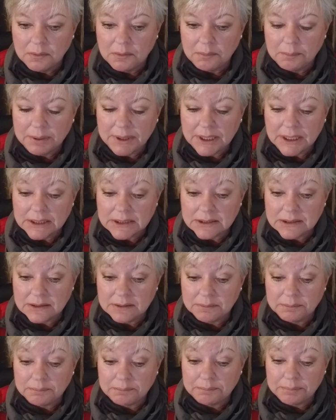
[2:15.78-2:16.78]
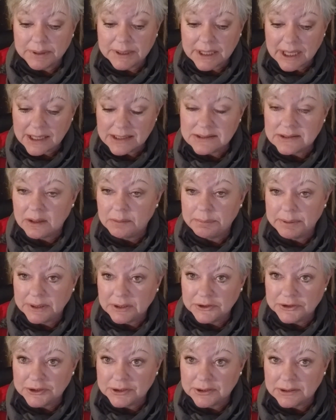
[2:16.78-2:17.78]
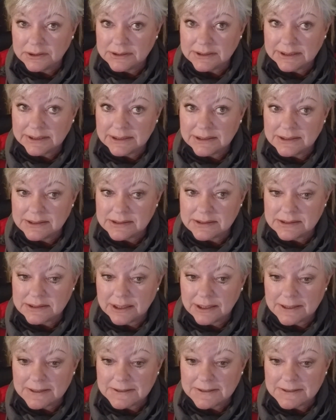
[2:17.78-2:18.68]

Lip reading: But because our builder didn't